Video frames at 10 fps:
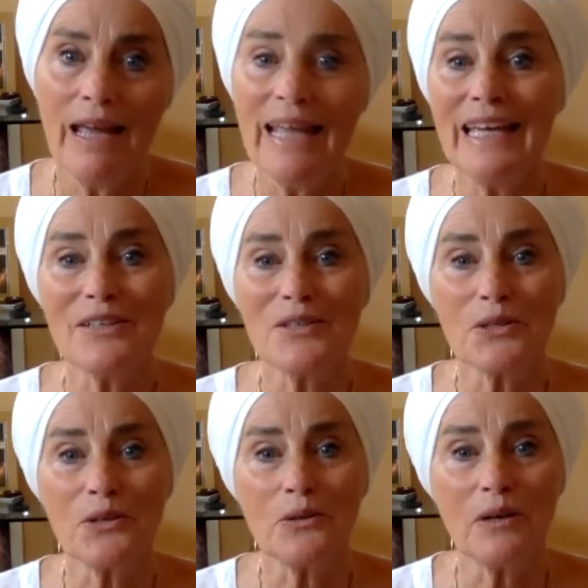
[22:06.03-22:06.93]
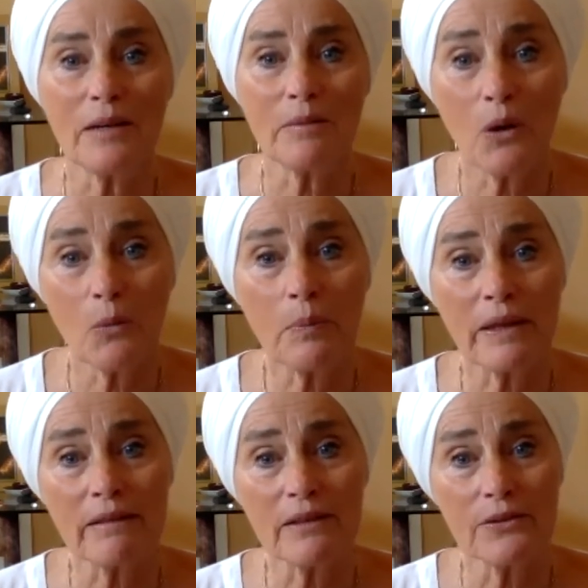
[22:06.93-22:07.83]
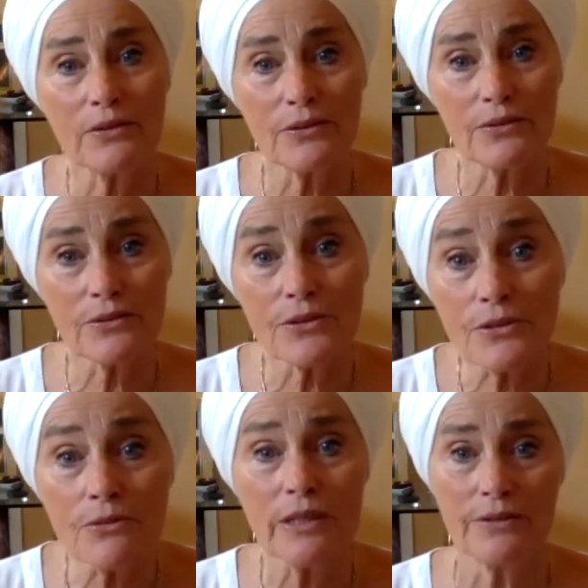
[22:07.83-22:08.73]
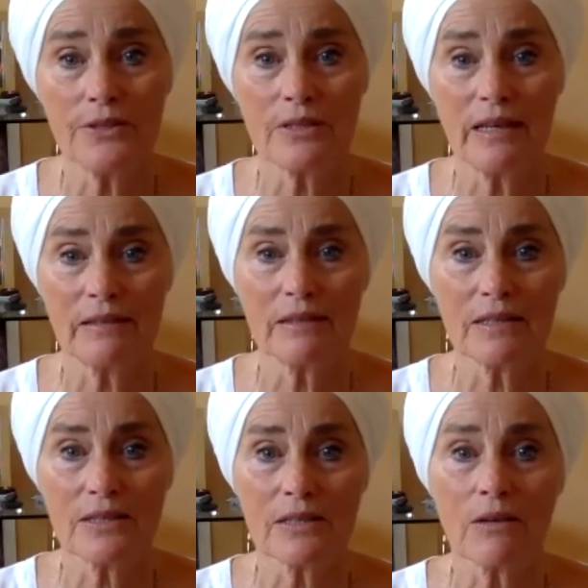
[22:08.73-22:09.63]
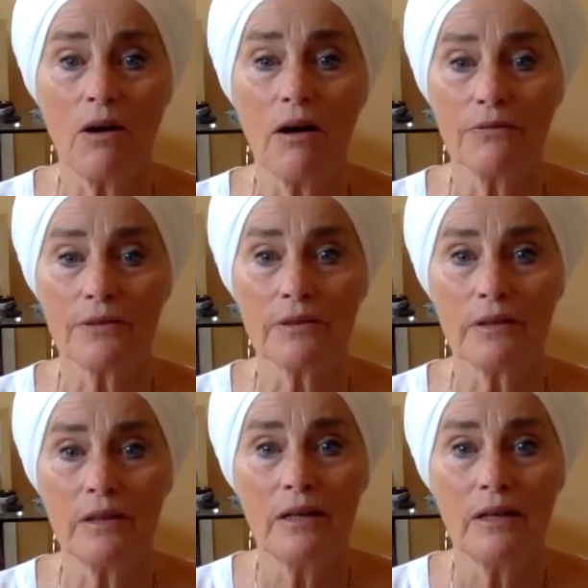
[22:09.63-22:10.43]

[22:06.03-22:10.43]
And so I'm hoping that you understand that this is an offer